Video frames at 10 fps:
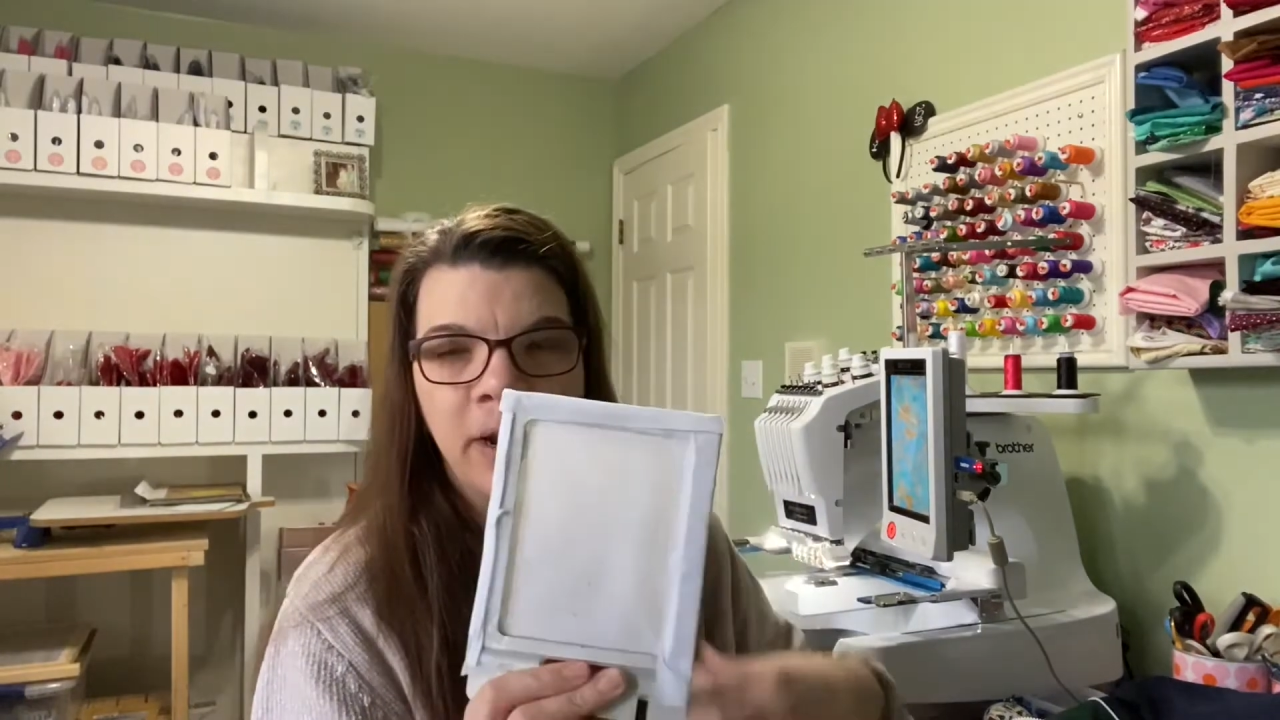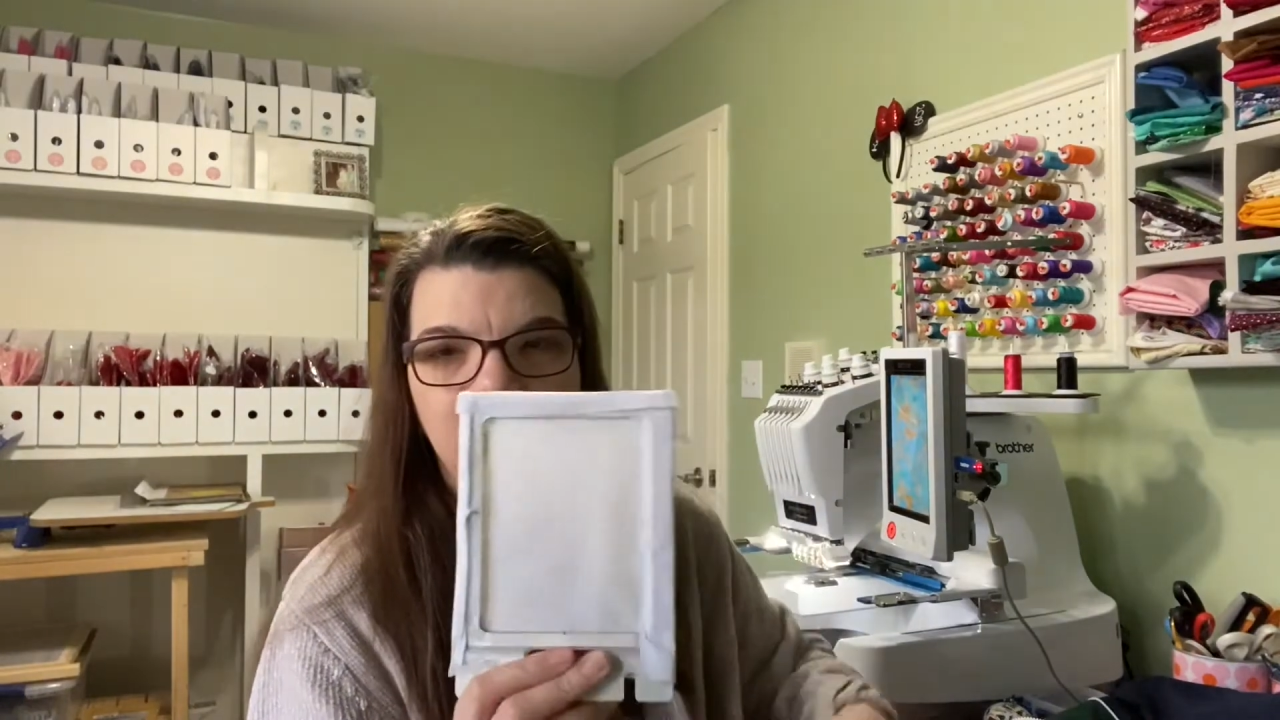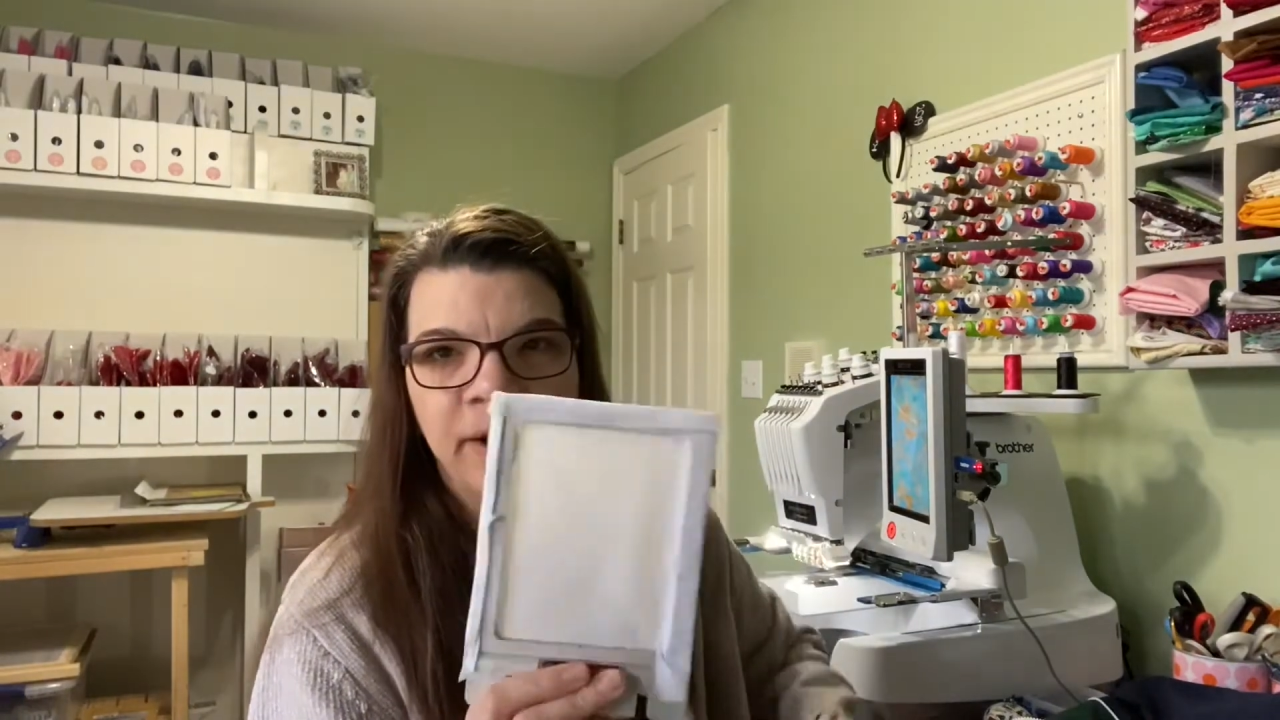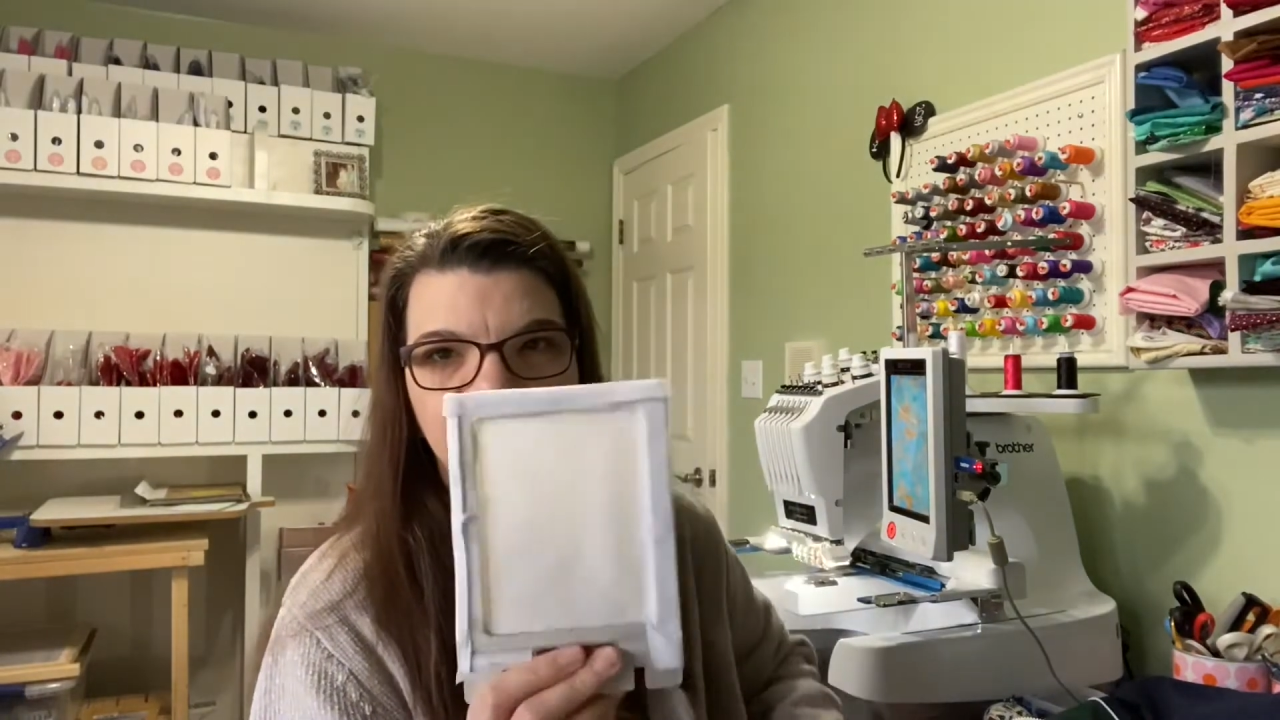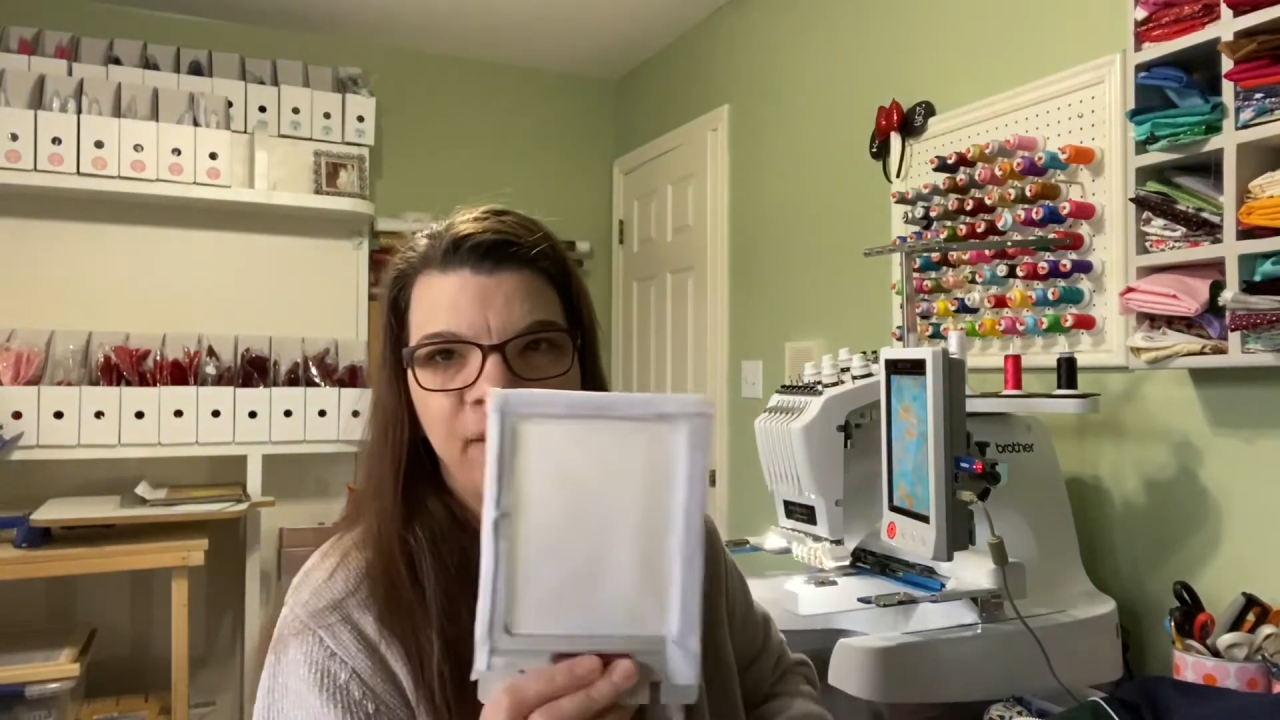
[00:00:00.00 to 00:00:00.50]

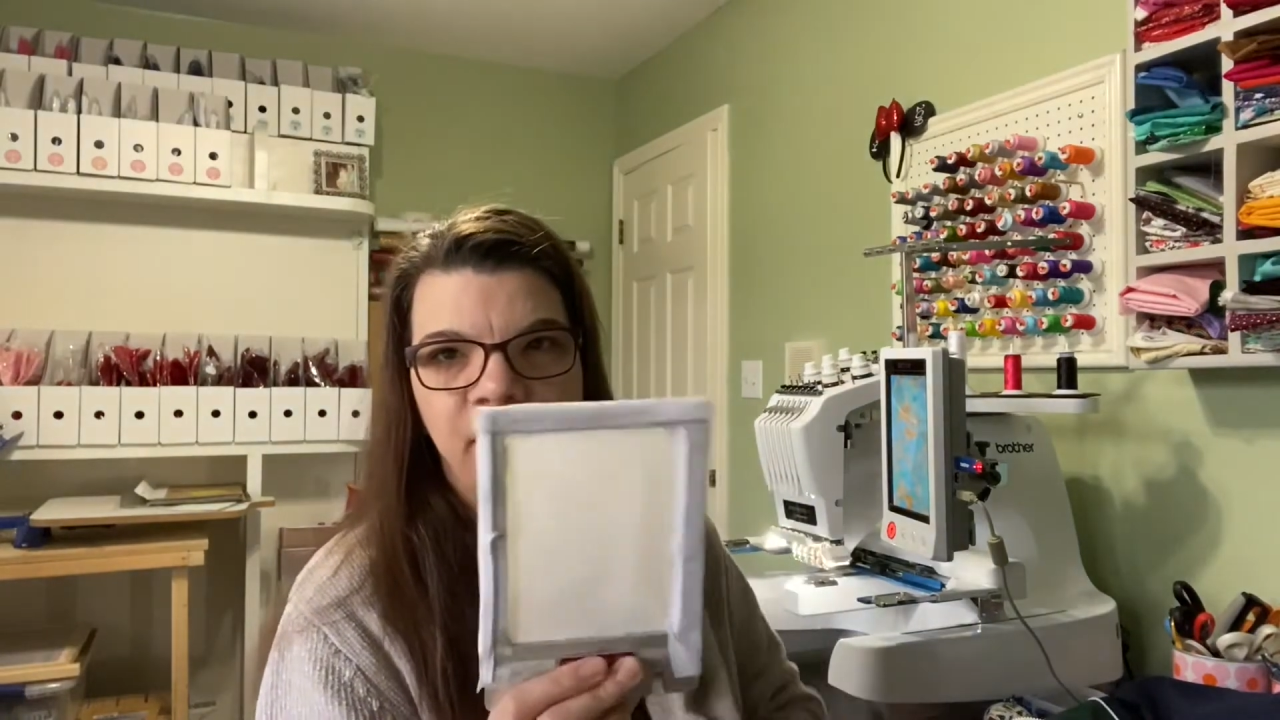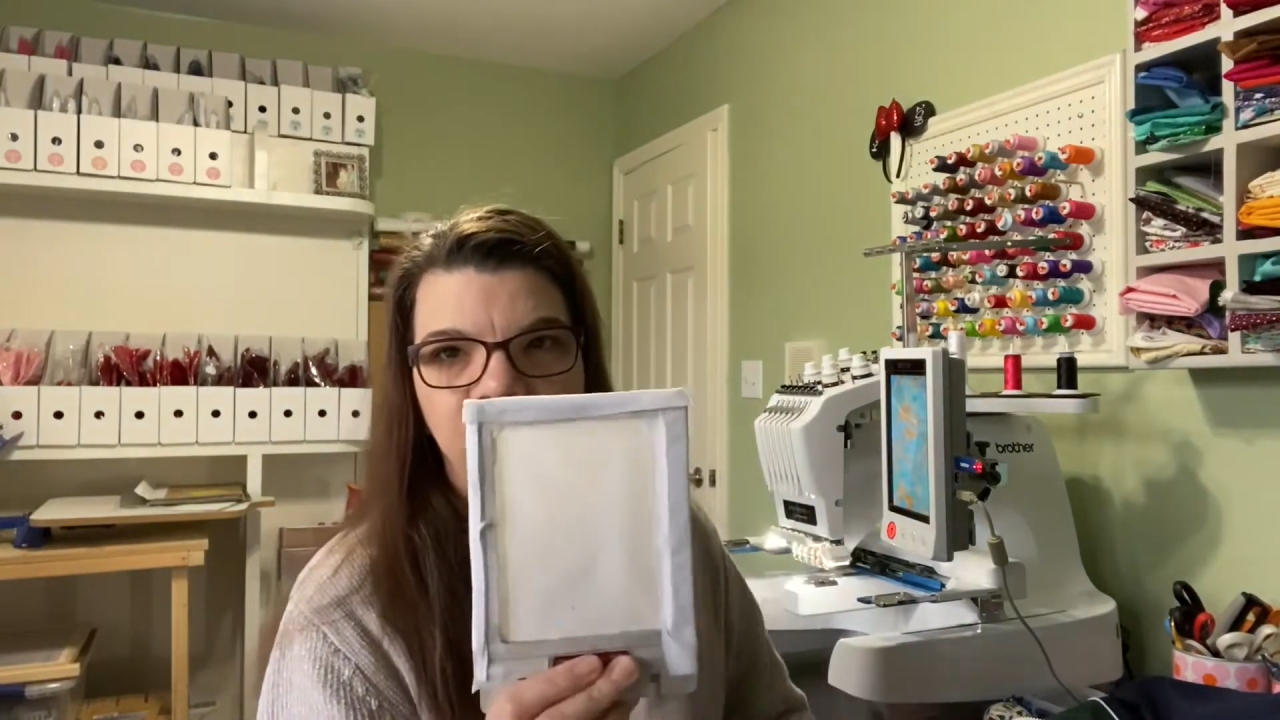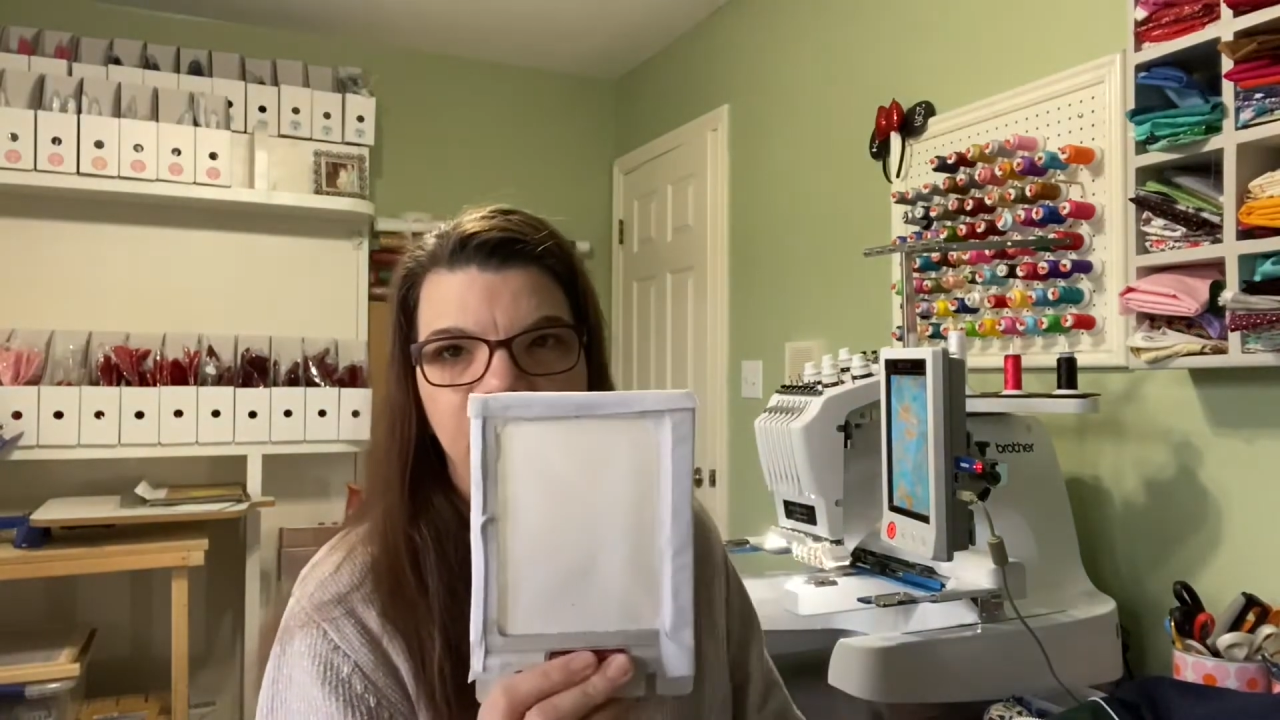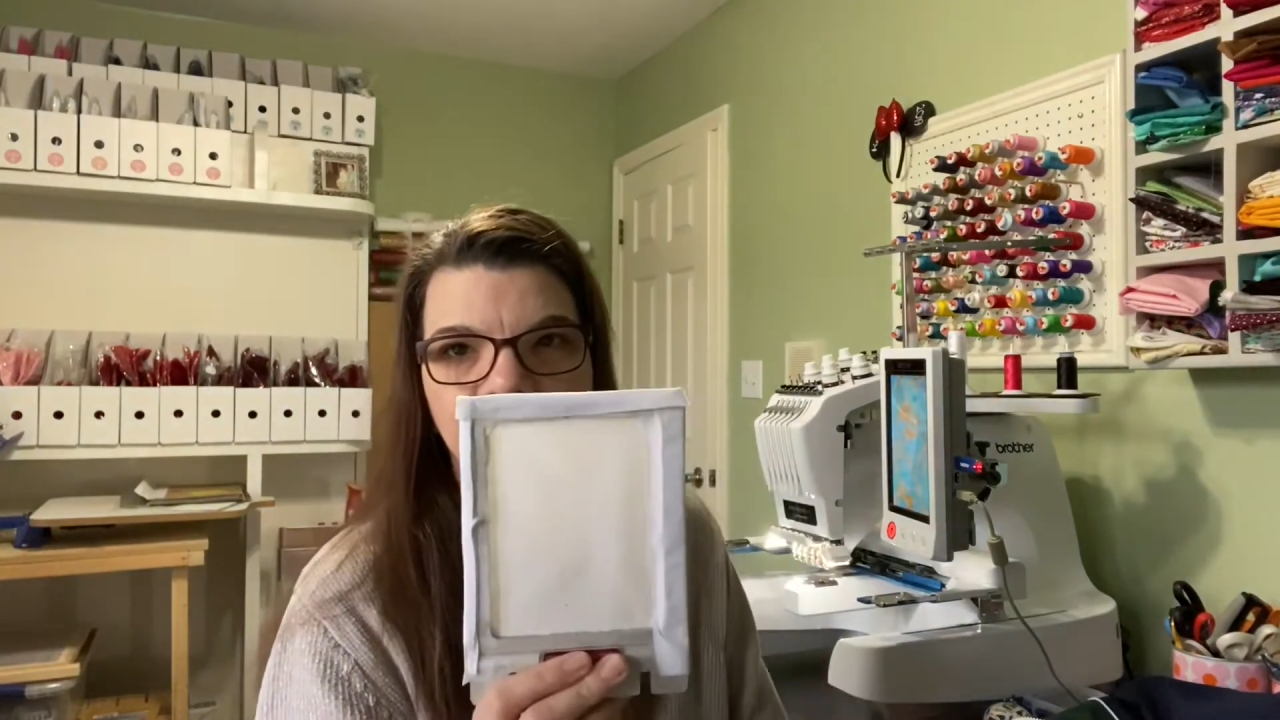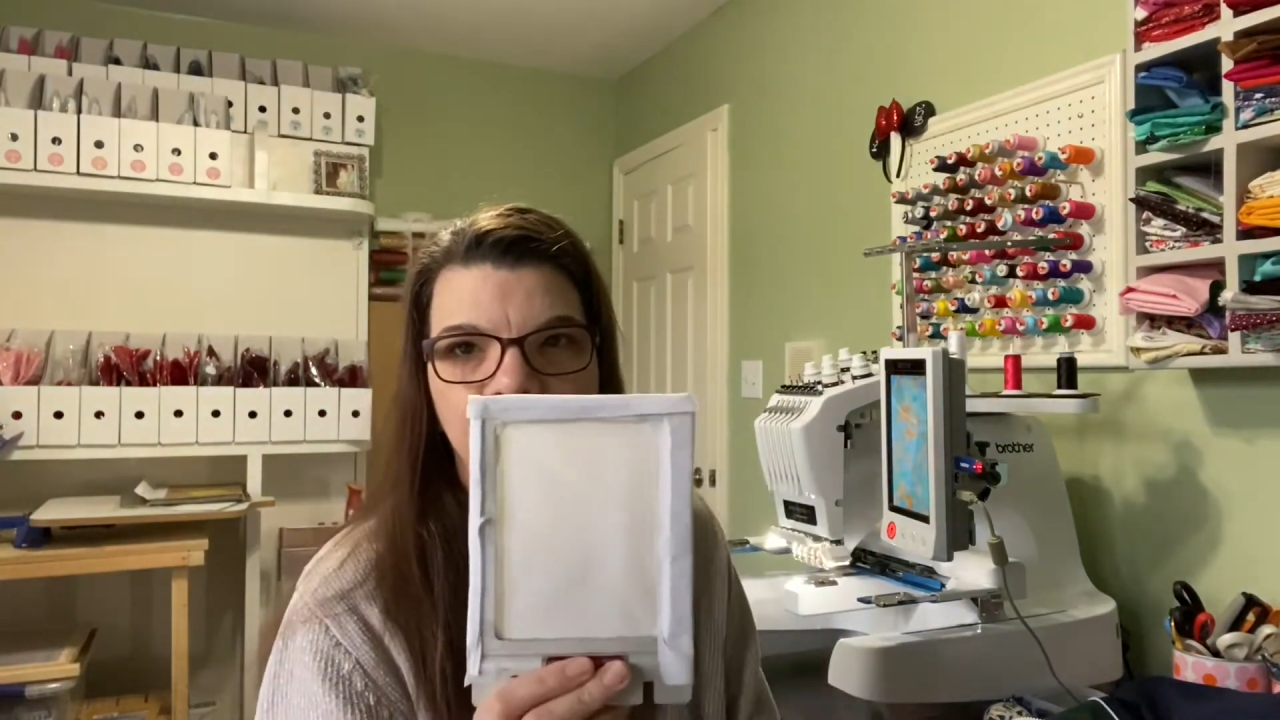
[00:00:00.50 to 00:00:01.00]

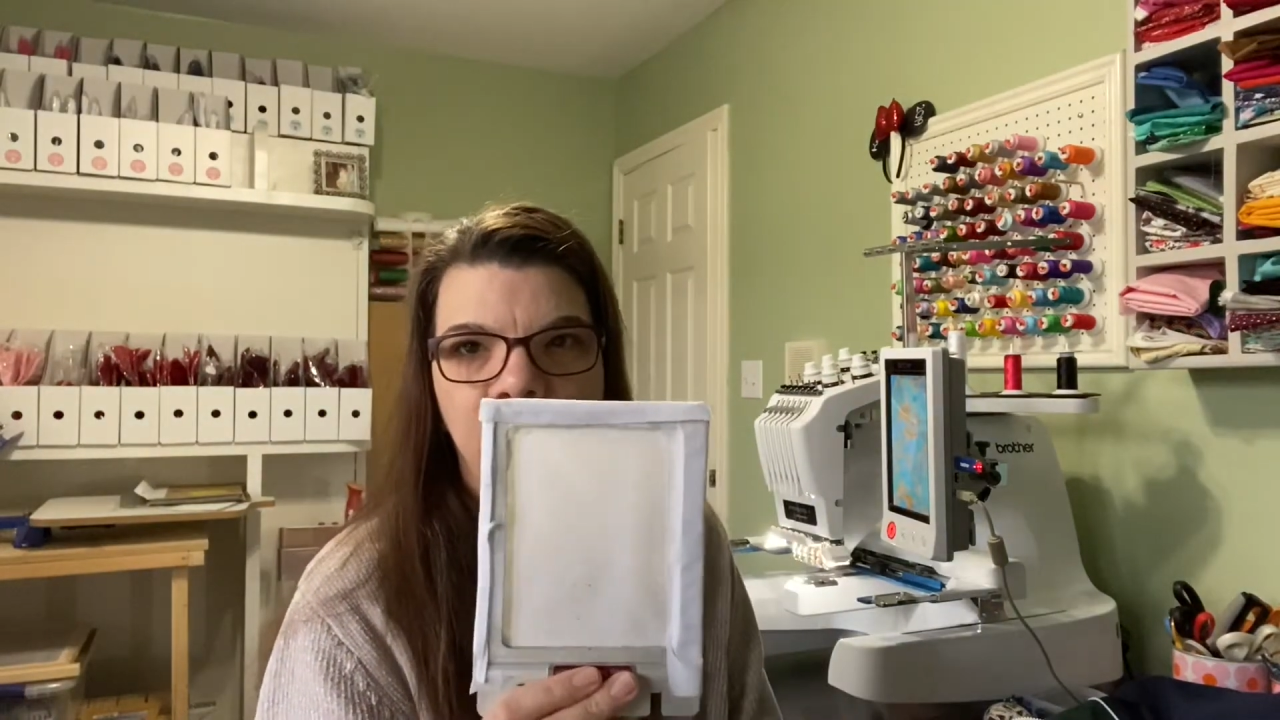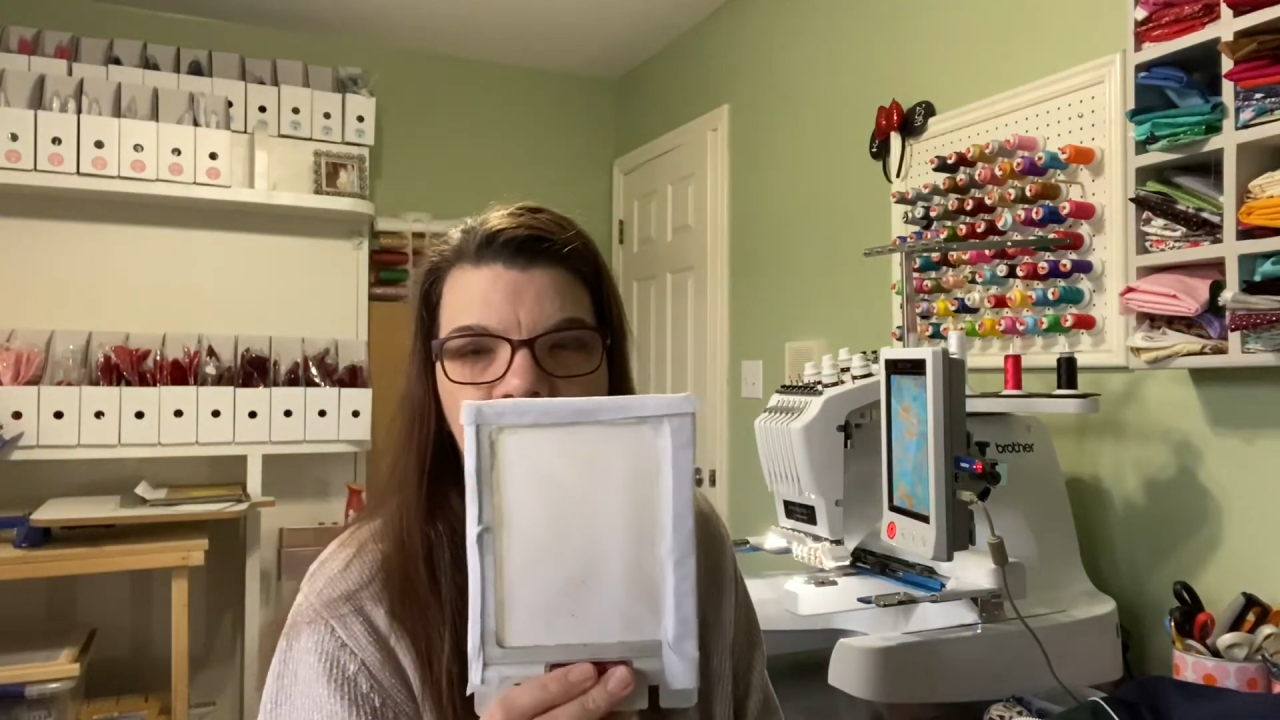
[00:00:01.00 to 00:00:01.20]
onto